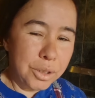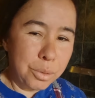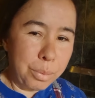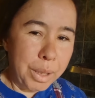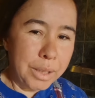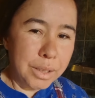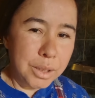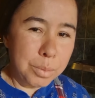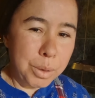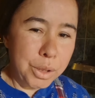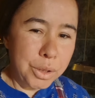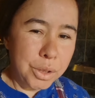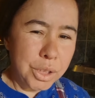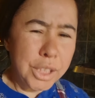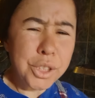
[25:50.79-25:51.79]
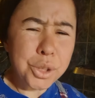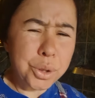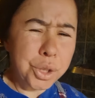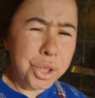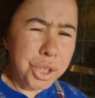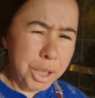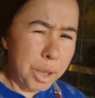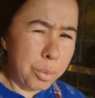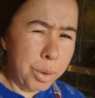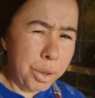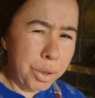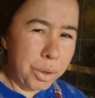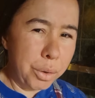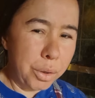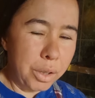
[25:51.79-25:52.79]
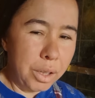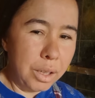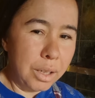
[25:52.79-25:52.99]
to make these videos just to share with you.